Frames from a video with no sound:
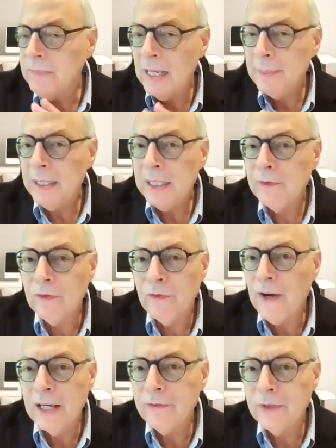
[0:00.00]
maybe even
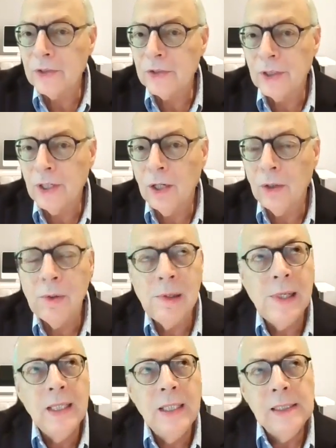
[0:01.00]
5 years ago,
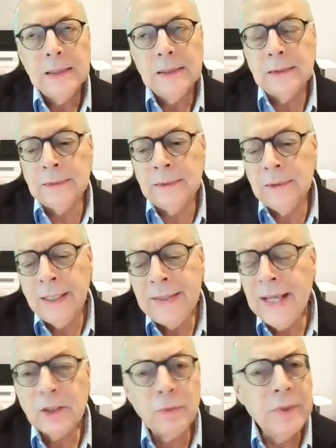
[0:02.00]
and
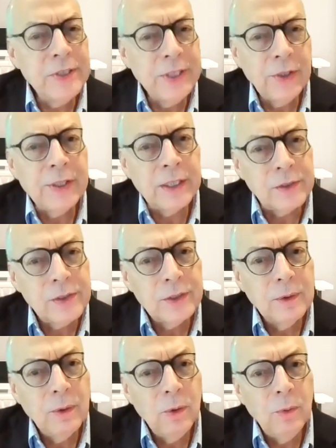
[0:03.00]
that's resilience.